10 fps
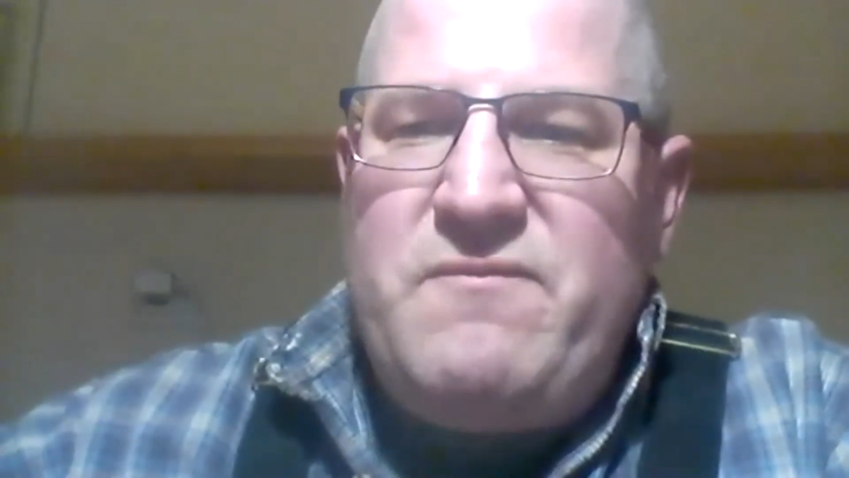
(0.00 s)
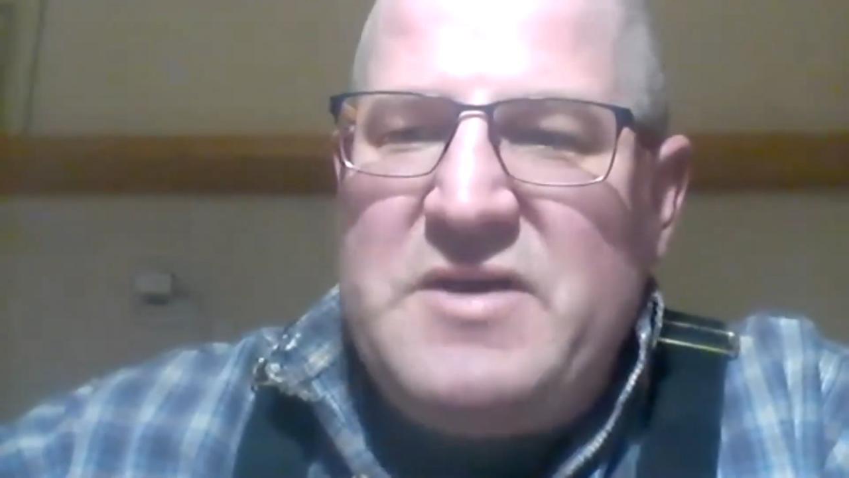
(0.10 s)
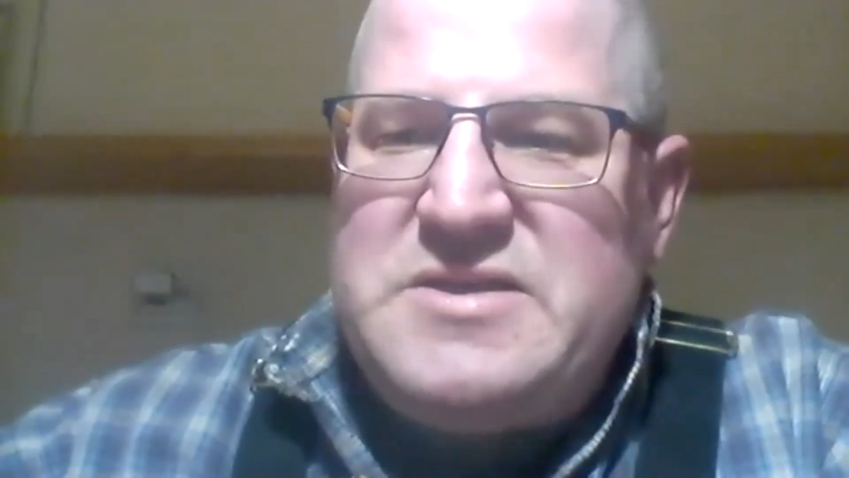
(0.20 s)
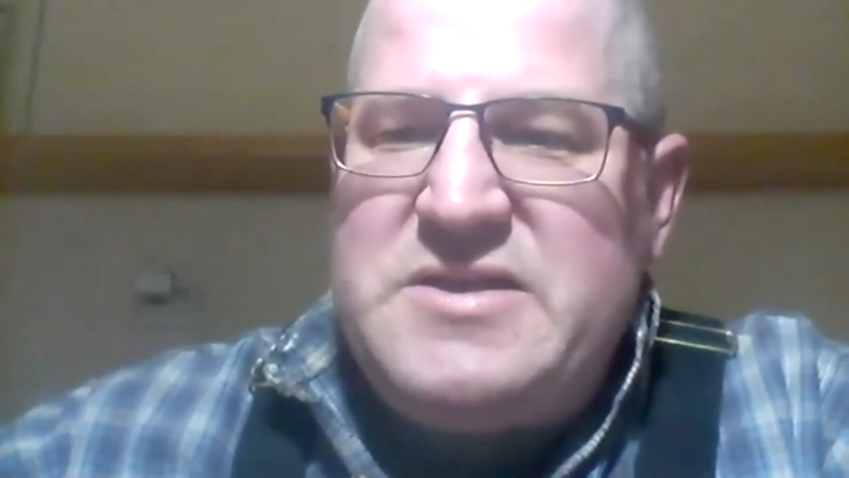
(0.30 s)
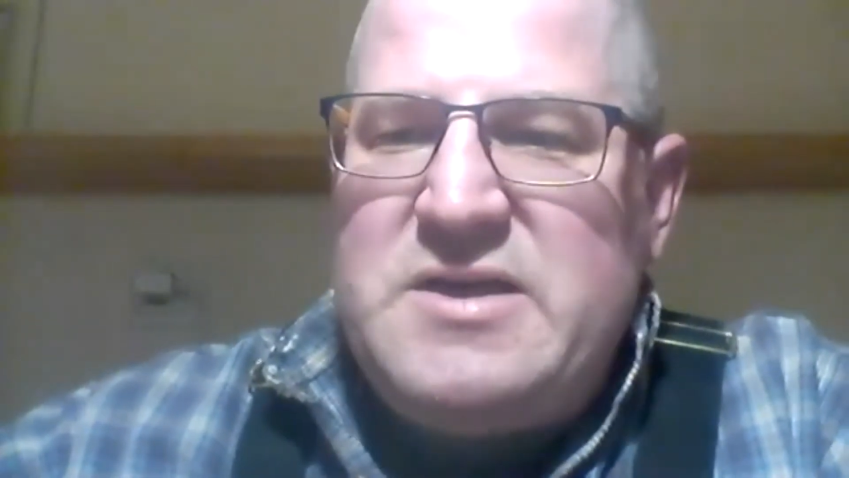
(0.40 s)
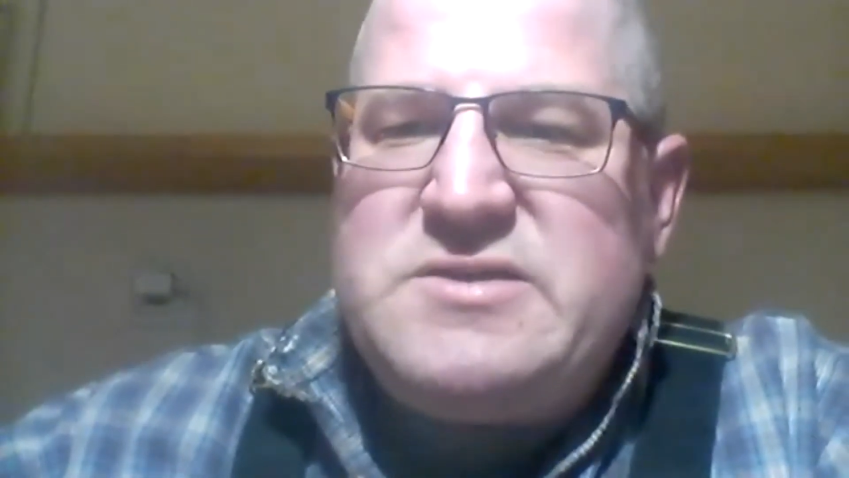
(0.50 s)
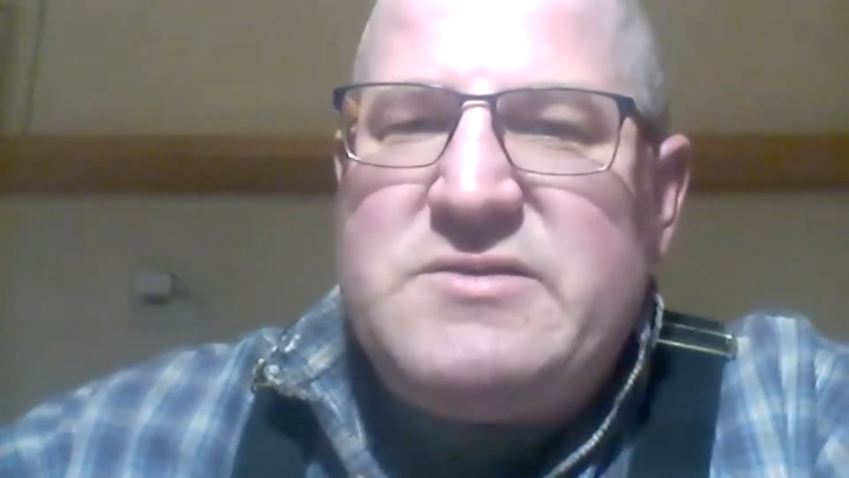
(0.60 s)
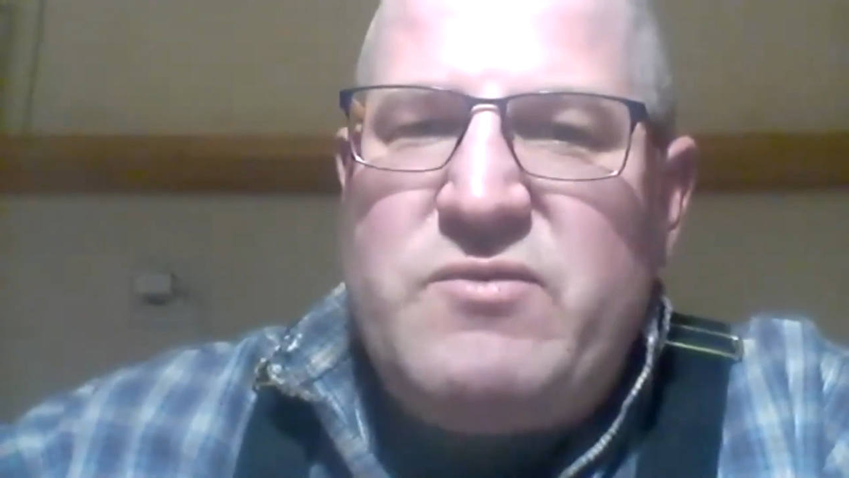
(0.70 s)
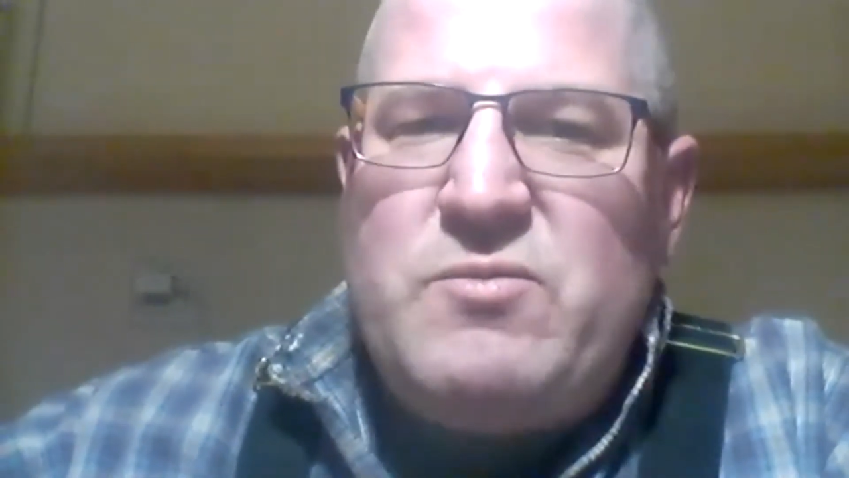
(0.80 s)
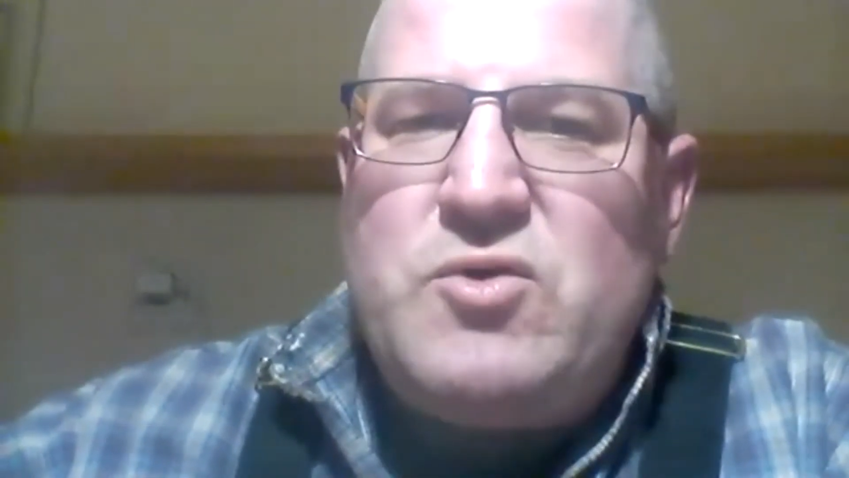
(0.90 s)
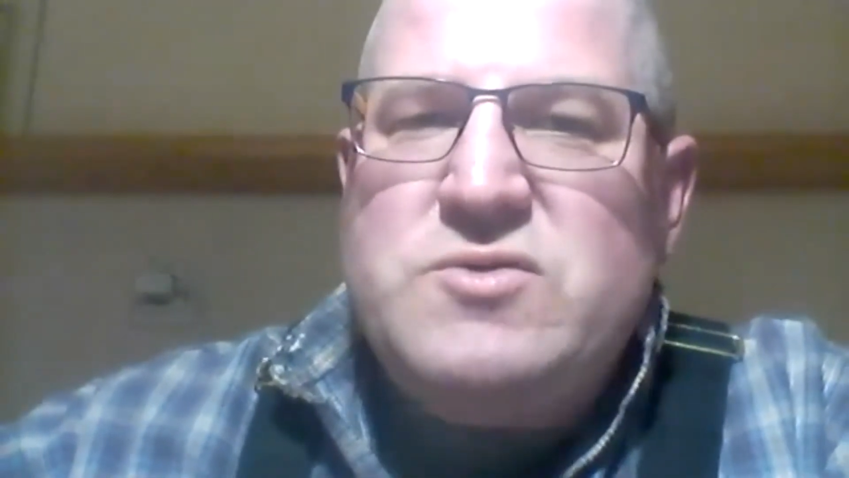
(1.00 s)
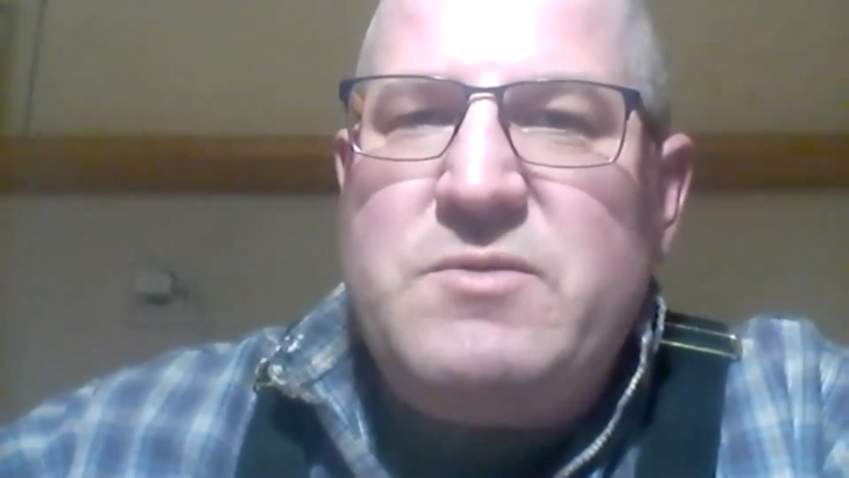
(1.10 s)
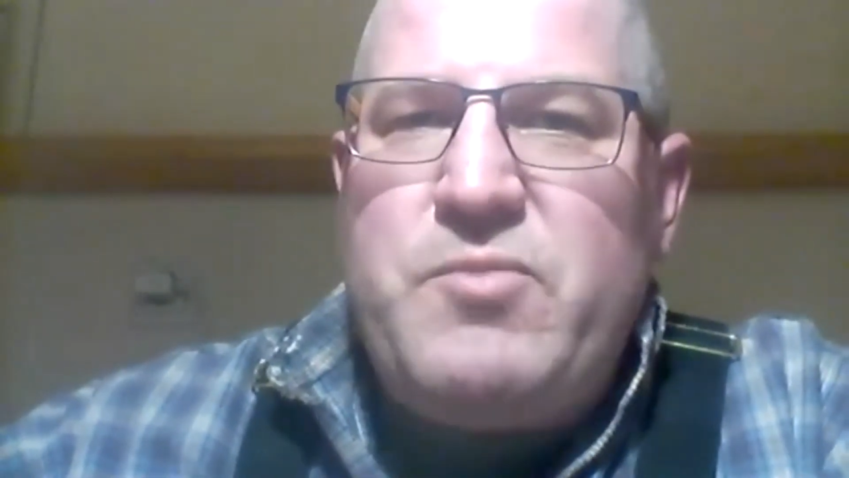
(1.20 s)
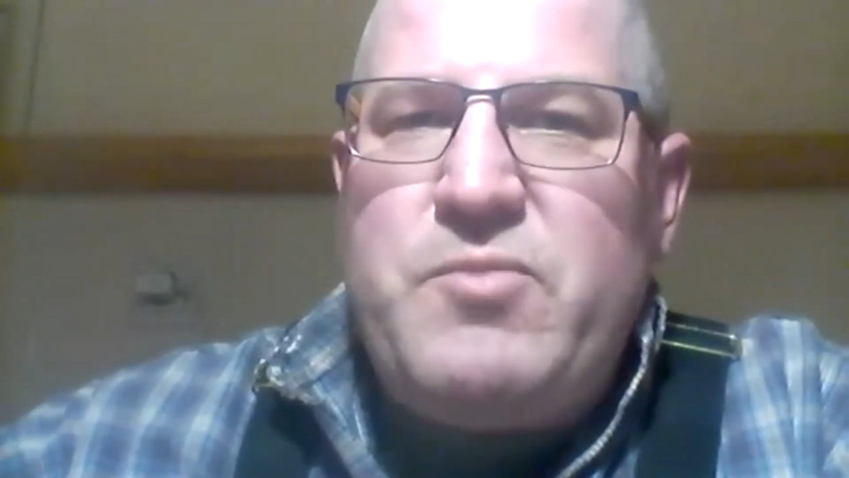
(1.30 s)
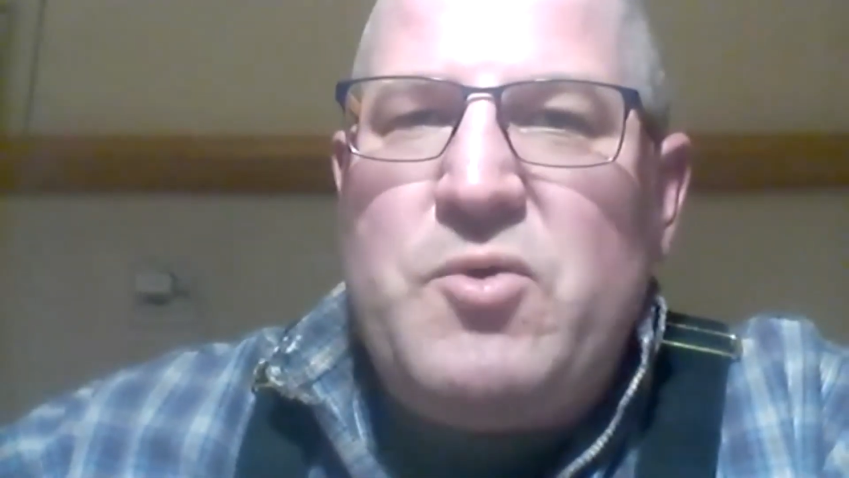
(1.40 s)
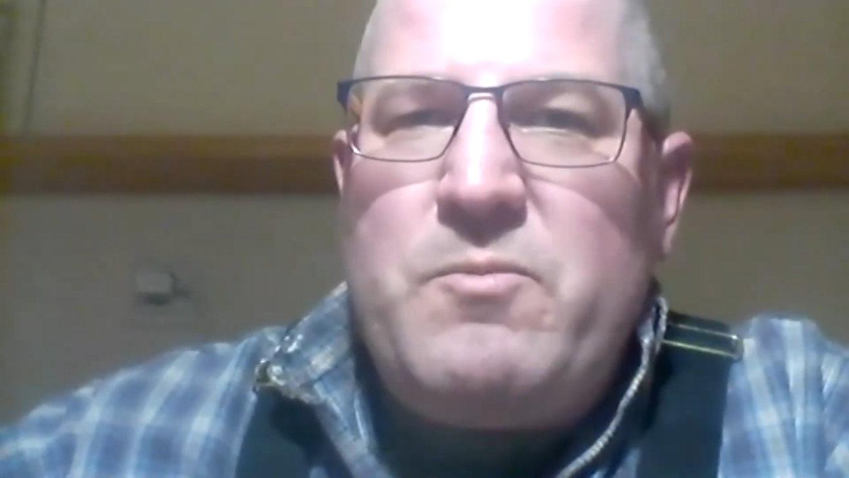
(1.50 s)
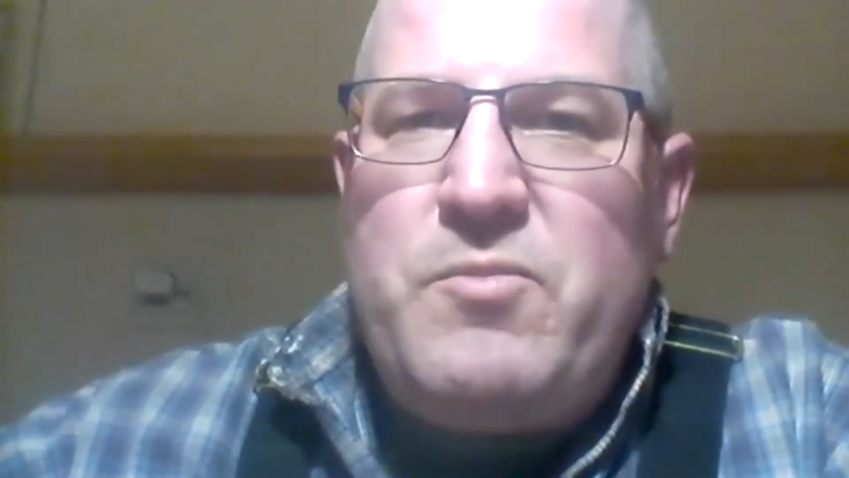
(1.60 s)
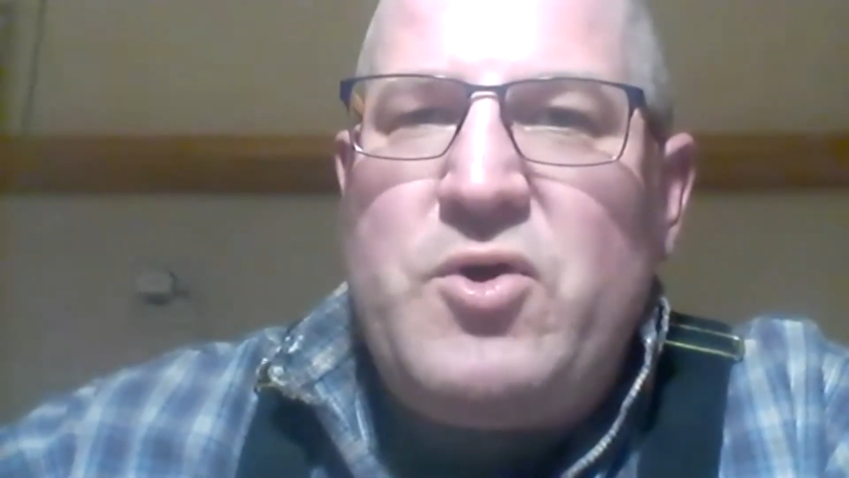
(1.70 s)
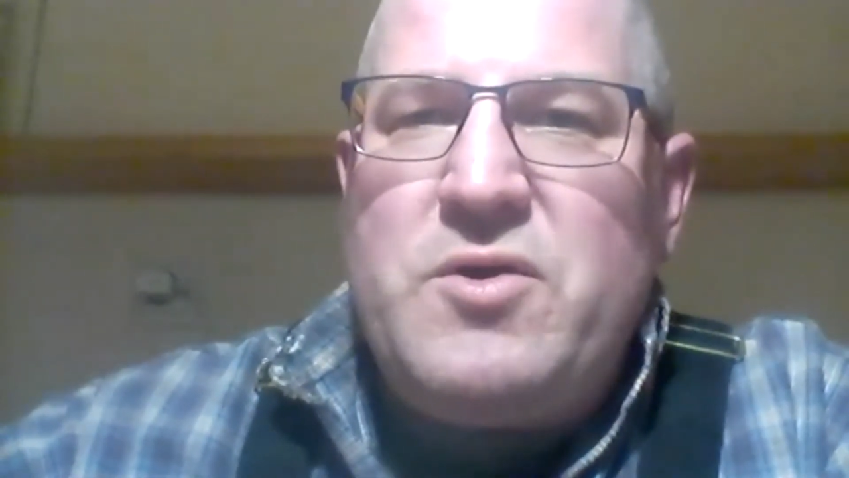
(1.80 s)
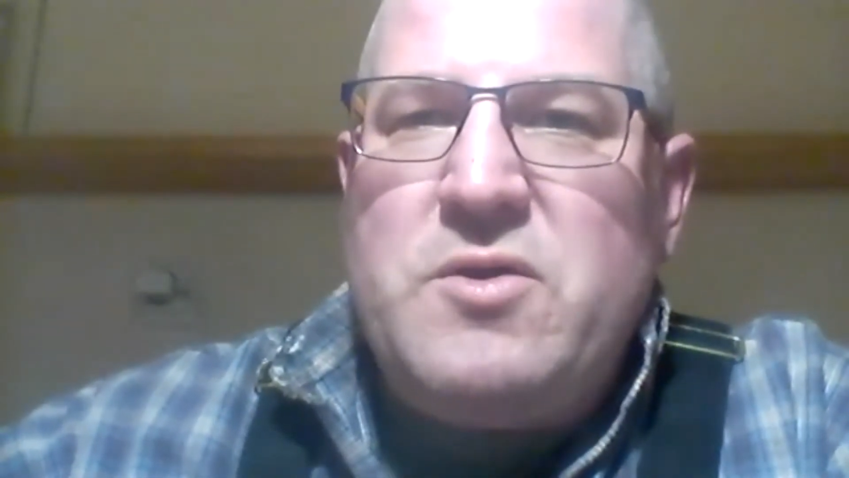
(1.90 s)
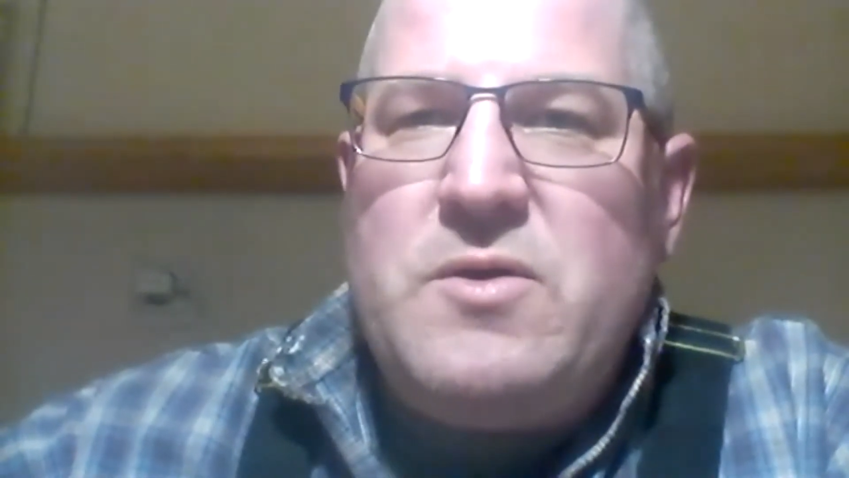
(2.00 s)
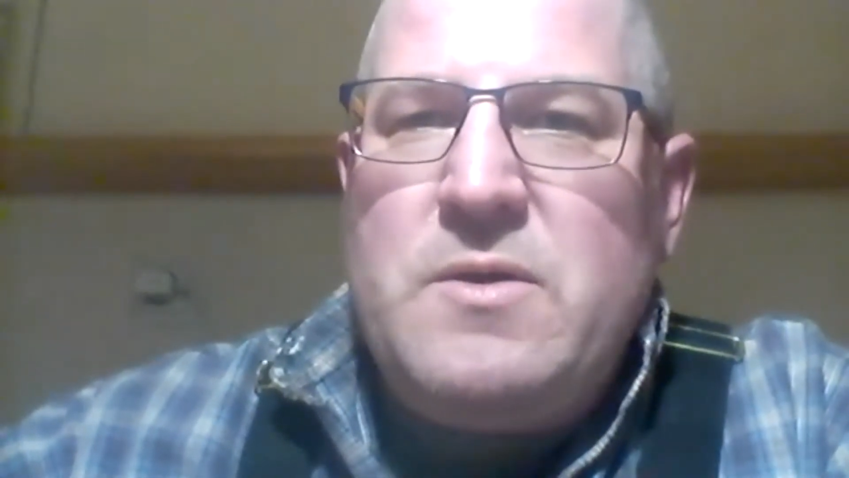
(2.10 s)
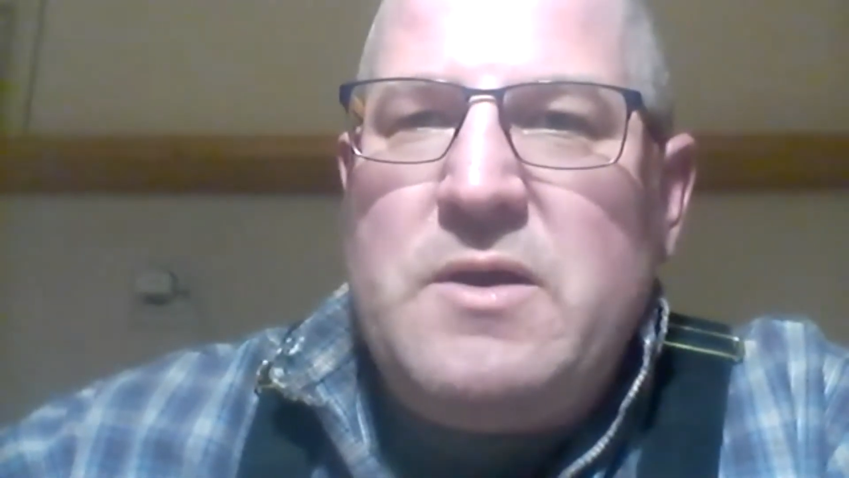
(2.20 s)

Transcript: This is the most important point.